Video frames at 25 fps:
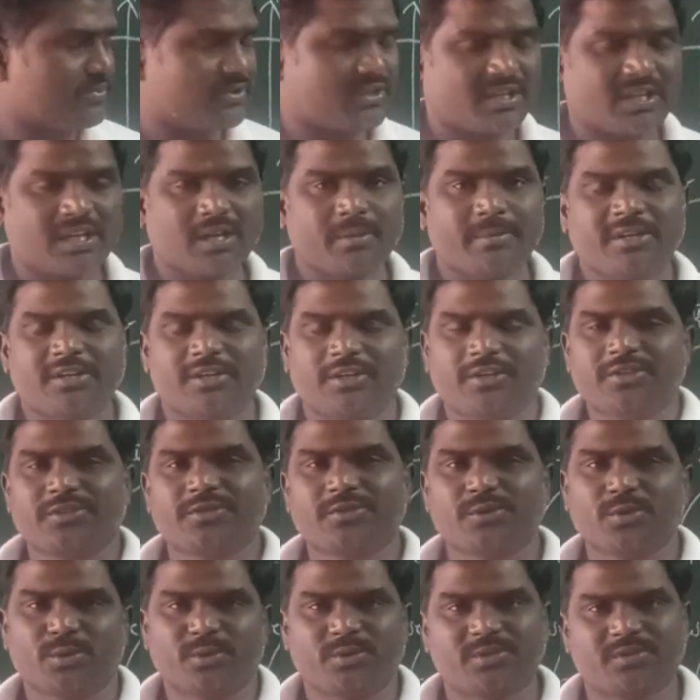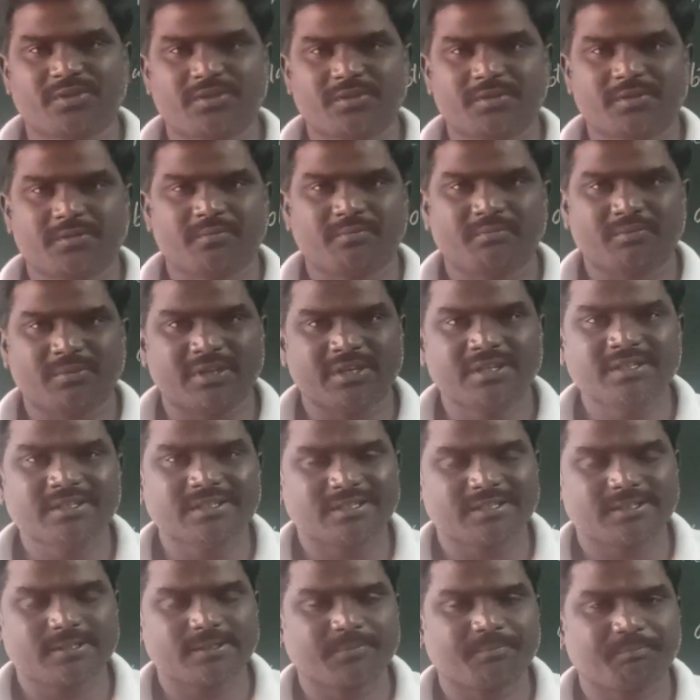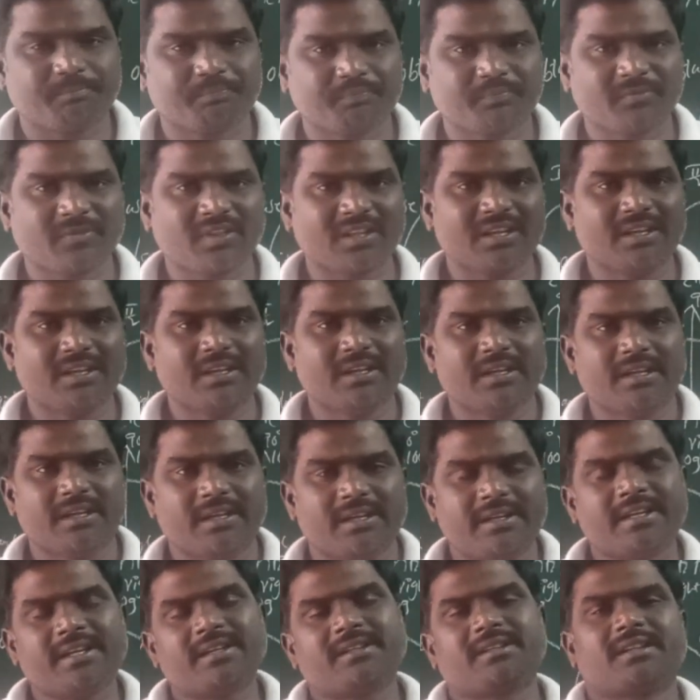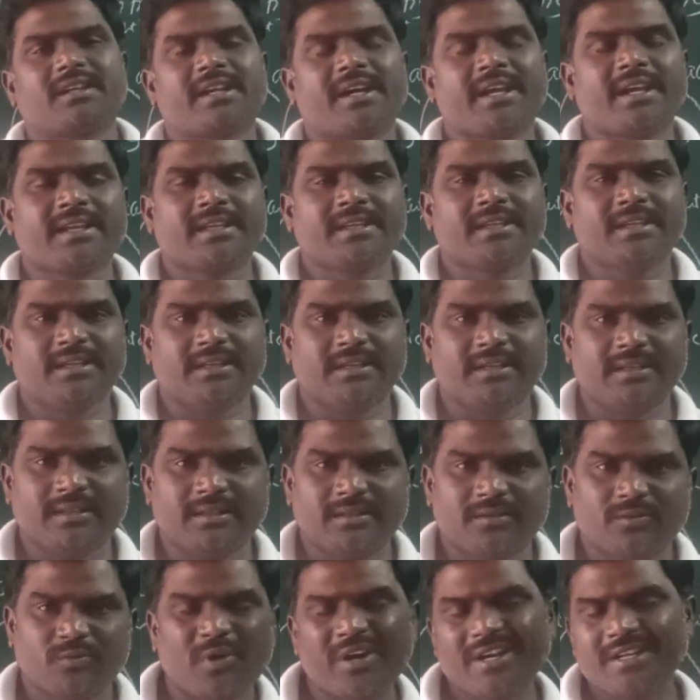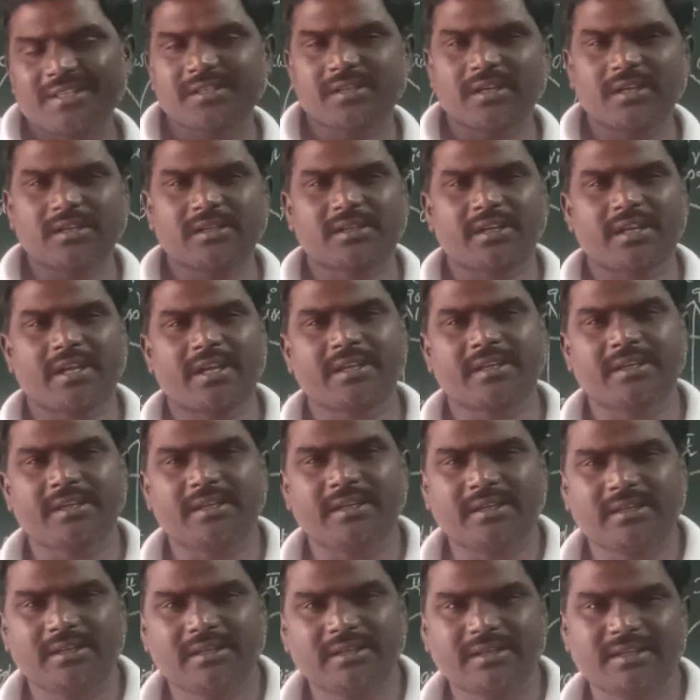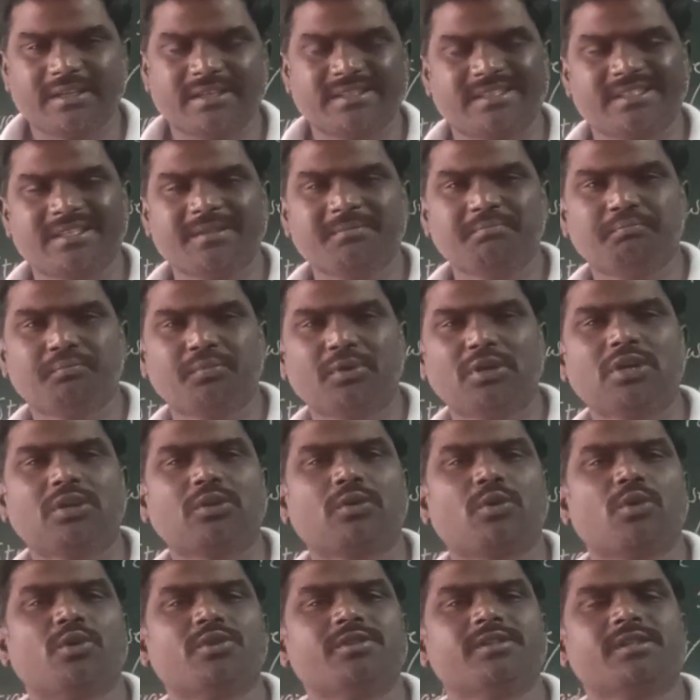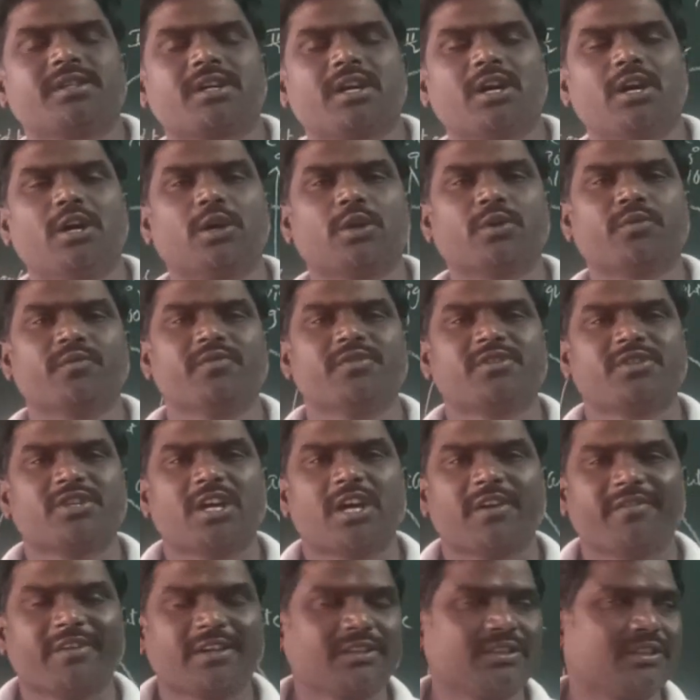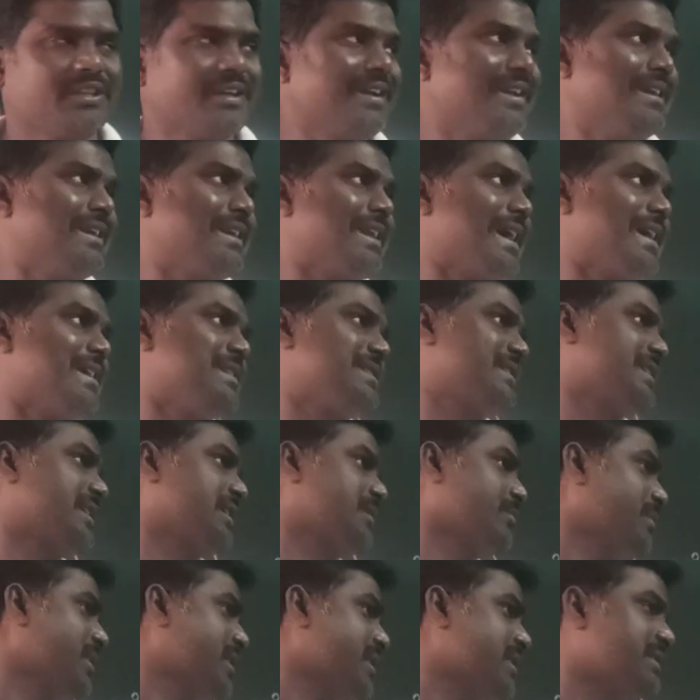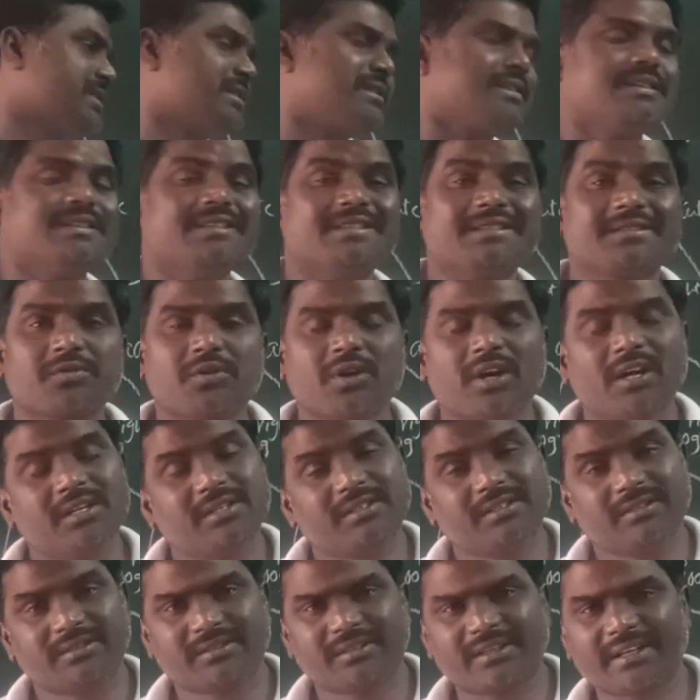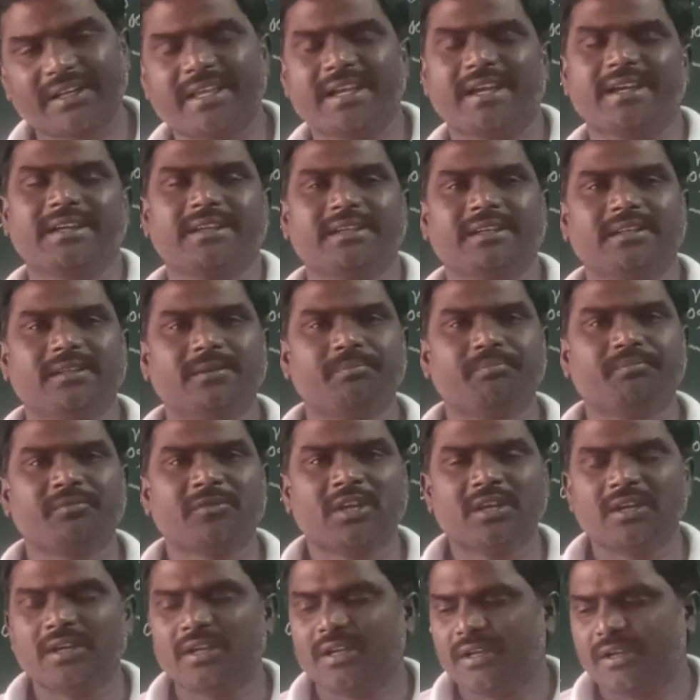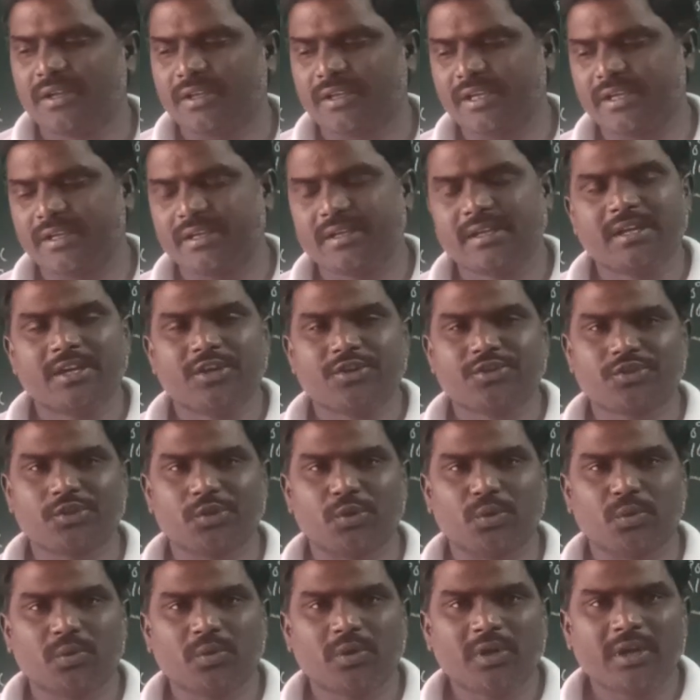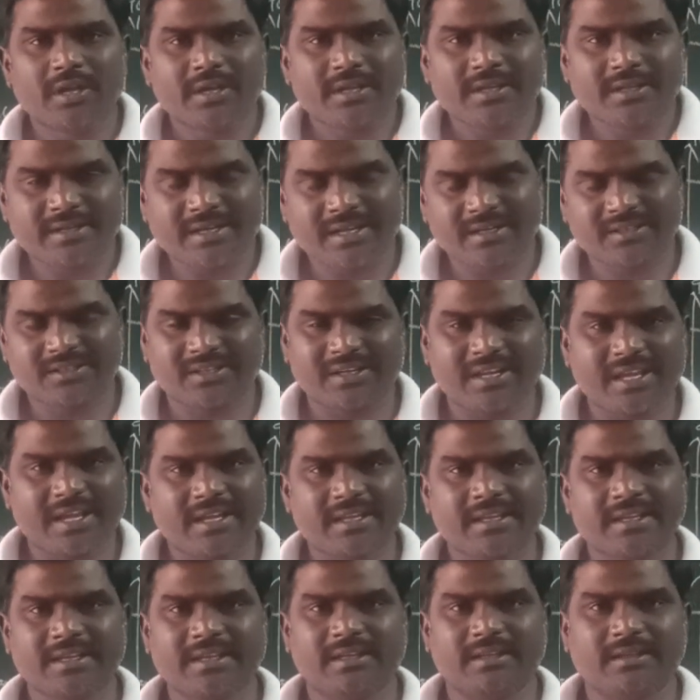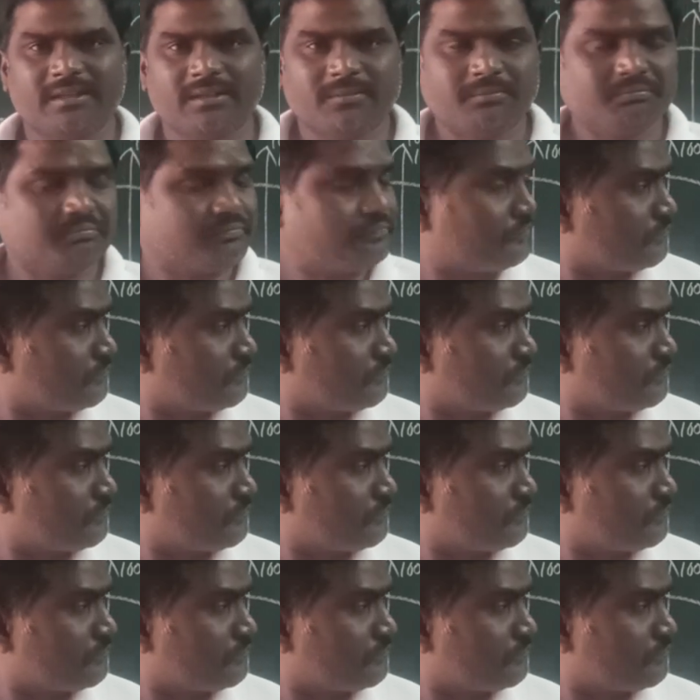trigonometry ratios means, in a triangle, what is called triangle? A simple closed curve which having 3 line segments is called triangle. Okay, so in a triangle,